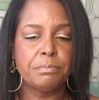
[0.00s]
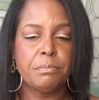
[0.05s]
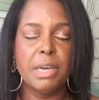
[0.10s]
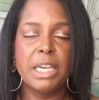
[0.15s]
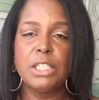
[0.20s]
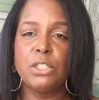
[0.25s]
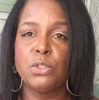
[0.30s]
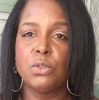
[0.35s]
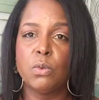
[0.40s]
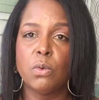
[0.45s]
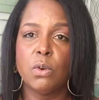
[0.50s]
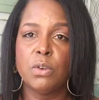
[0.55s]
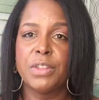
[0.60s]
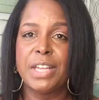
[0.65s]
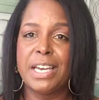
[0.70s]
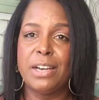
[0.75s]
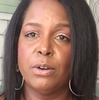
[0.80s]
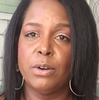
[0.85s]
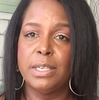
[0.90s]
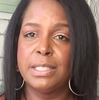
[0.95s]
make sure
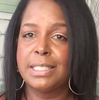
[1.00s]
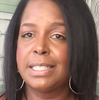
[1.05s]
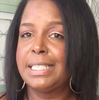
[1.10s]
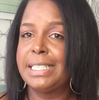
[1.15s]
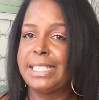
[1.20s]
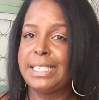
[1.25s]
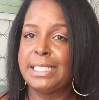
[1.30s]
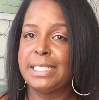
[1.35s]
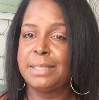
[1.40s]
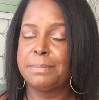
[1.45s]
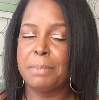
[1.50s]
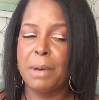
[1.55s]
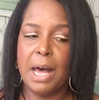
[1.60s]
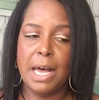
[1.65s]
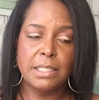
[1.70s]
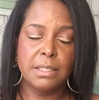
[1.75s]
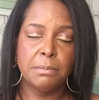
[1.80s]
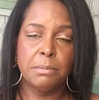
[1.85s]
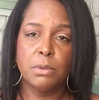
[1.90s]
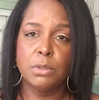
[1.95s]
they are as clean as
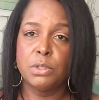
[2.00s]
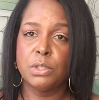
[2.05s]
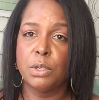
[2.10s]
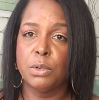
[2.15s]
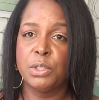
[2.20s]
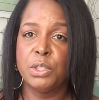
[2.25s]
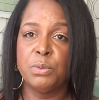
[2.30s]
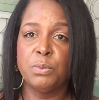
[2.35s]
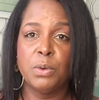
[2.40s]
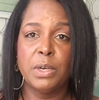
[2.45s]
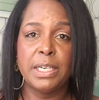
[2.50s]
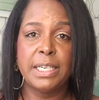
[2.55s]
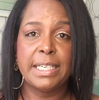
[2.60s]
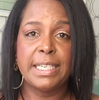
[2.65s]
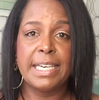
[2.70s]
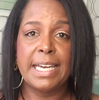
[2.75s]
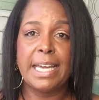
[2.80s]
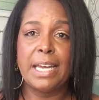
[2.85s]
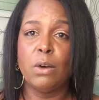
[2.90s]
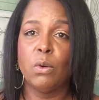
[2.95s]
possible. So you want to
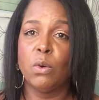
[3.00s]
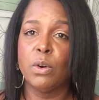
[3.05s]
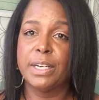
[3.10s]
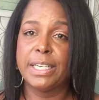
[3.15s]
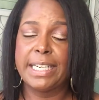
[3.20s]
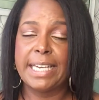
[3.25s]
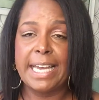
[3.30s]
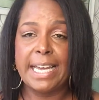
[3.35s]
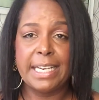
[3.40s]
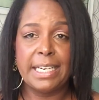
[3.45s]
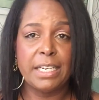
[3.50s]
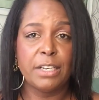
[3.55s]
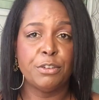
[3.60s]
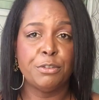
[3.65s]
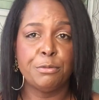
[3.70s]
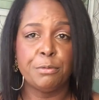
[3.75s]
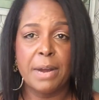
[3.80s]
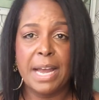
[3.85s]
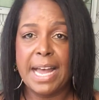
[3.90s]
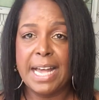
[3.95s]
get organic,
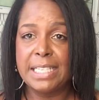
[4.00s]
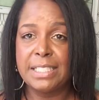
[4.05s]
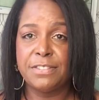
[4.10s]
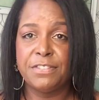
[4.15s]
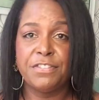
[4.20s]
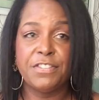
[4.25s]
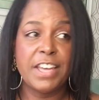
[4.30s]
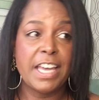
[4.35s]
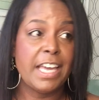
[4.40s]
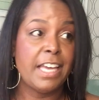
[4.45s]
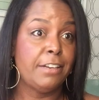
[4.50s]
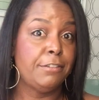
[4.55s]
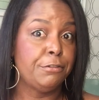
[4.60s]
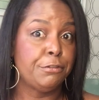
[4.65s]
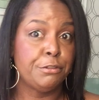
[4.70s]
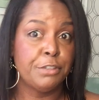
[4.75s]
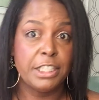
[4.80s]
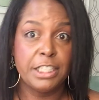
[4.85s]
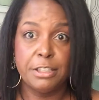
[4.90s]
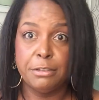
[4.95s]
grass-fed,
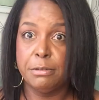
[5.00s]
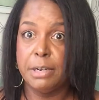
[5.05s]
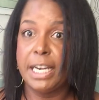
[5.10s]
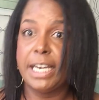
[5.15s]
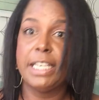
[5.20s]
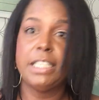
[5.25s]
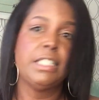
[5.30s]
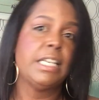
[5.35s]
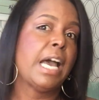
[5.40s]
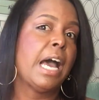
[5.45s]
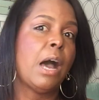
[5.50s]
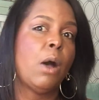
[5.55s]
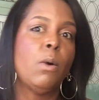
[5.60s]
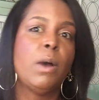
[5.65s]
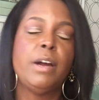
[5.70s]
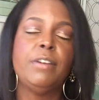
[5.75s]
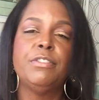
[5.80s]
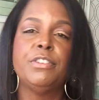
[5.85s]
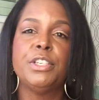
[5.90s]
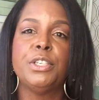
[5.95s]
free-range,
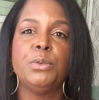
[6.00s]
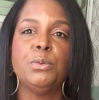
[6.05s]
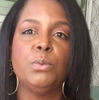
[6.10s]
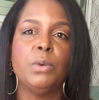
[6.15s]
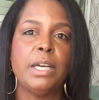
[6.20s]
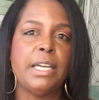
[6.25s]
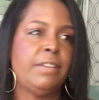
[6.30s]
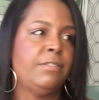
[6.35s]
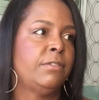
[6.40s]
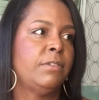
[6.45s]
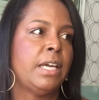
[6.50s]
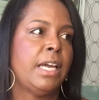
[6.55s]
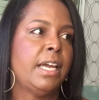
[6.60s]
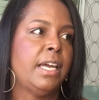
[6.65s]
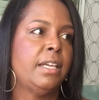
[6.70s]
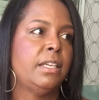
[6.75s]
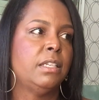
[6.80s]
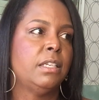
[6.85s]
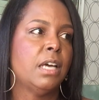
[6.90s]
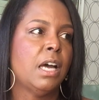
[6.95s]
however you and,
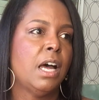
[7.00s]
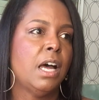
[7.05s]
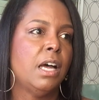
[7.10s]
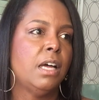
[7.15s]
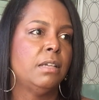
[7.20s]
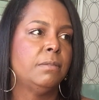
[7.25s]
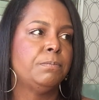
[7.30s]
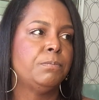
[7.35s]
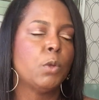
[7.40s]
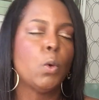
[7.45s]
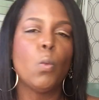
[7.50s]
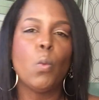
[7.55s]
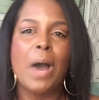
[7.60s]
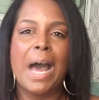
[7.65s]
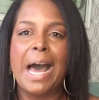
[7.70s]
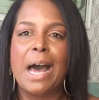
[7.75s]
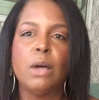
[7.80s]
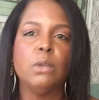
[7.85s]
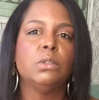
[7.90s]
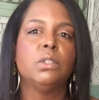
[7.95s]
and uh,
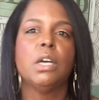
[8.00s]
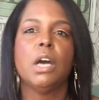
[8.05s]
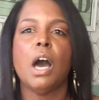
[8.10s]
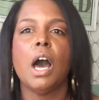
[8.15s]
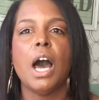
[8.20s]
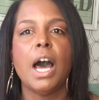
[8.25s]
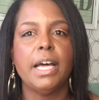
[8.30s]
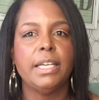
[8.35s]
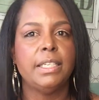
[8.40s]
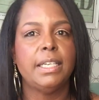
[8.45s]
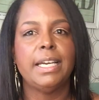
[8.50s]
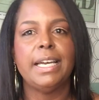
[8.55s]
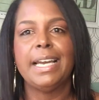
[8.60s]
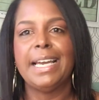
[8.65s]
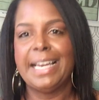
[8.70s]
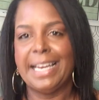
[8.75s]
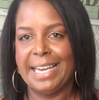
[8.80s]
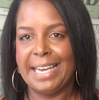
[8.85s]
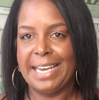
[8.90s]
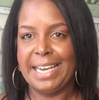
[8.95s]
wild-caught
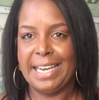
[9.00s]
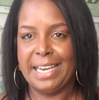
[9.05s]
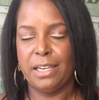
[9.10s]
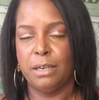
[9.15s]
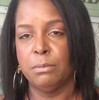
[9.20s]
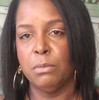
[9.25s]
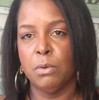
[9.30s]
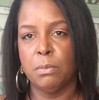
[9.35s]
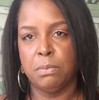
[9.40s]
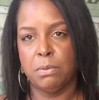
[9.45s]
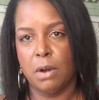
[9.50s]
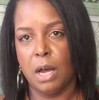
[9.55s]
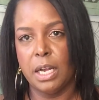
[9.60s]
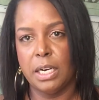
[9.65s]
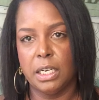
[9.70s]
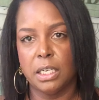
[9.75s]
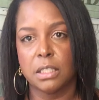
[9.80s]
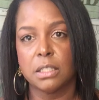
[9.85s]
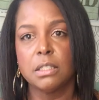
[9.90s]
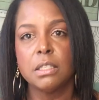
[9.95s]
animal
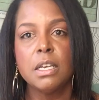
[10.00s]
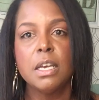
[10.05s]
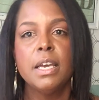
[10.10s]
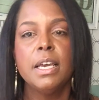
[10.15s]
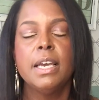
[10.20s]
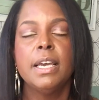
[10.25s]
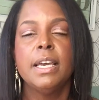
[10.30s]
products.